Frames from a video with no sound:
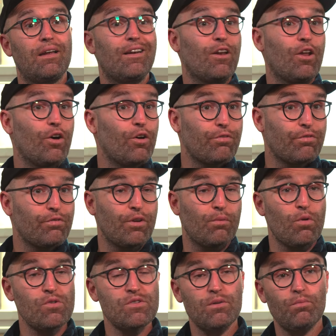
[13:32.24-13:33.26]
love, the
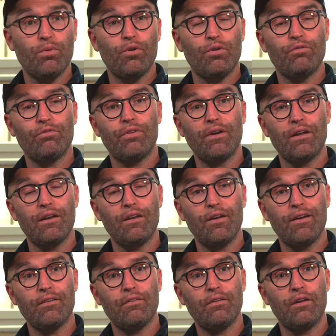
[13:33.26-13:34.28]
most important thing in
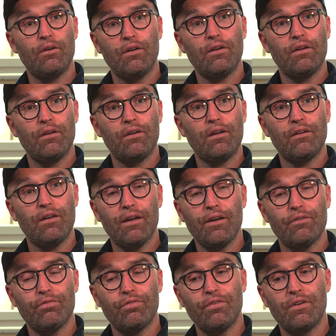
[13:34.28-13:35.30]
life. In, in, in
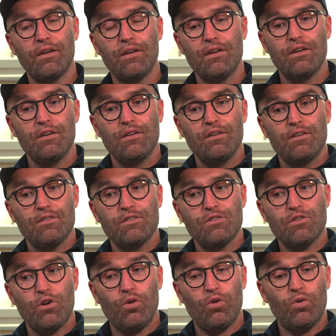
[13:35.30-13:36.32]
life.
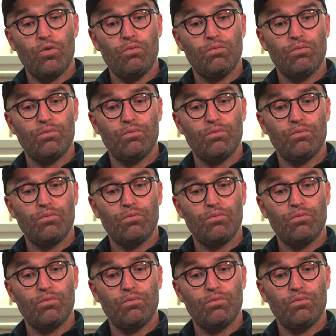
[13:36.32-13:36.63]
So,